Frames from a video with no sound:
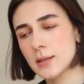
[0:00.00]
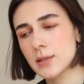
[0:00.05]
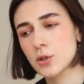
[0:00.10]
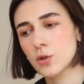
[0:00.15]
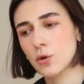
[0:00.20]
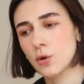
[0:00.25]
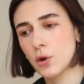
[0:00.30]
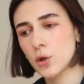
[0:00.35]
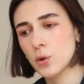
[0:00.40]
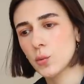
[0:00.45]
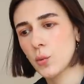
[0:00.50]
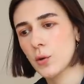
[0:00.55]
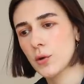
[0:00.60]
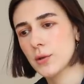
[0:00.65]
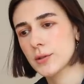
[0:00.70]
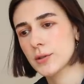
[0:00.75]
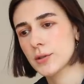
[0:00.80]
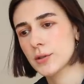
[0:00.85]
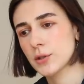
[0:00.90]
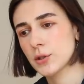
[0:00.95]
skirt
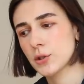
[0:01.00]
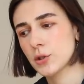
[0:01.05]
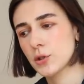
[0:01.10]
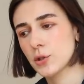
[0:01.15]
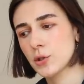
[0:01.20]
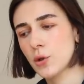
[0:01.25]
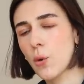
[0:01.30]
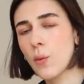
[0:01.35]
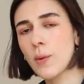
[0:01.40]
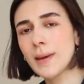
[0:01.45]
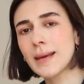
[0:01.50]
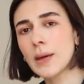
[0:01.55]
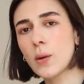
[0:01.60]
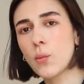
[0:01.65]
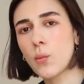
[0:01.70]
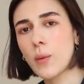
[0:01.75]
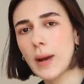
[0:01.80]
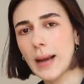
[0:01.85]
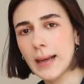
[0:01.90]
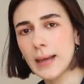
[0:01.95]
was going
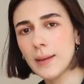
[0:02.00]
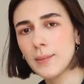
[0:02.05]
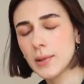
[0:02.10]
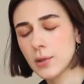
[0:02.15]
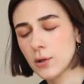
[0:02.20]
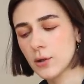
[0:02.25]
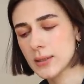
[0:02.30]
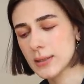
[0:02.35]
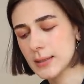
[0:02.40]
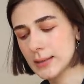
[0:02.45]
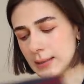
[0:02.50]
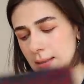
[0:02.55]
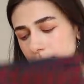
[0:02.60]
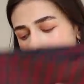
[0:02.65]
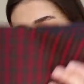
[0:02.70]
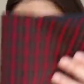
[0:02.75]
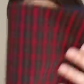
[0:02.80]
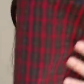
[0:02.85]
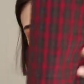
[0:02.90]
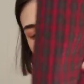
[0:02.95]
away because it
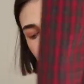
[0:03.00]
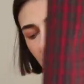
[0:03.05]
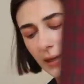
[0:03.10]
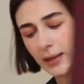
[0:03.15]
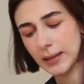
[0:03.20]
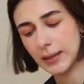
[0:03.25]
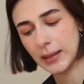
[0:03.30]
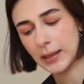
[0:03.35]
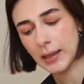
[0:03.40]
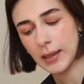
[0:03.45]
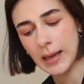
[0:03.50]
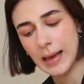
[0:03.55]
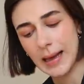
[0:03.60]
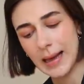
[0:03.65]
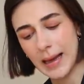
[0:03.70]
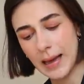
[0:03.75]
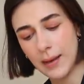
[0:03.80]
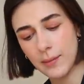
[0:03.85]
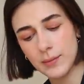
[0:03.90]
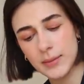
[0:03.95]
didn't have any
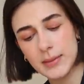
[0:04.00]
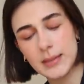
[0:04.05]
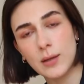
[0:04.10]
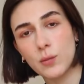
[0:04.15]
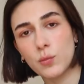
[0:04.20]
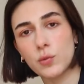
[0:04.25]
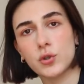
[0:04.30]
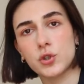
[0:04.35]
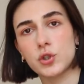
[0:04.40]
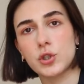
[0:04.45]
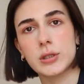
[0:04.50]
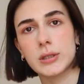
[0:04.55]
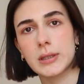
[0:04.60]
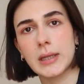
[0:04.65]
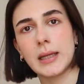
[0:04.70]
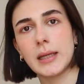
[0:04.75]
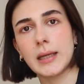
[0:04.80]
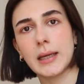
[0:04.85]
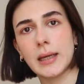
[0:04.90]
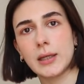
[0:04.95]
hems and was just
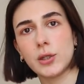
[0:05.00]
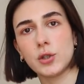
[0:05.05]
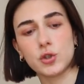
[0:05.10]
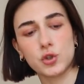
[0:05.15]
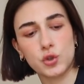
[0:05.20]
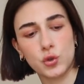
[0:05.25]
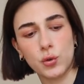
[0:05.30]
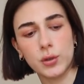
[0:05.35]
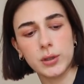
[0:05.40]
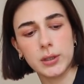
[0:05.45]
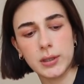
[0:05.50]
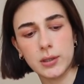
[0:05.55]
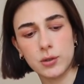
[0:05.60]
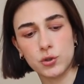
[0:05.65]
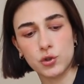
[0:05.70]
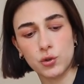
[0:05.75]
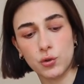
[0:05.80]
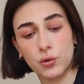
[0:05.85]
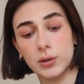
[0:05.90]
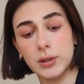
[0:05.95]
getting any shorter and
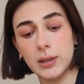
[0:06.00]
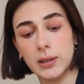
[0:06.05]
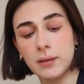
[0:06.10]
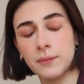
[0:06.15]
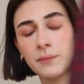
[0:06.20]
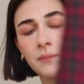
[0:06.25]
shorter.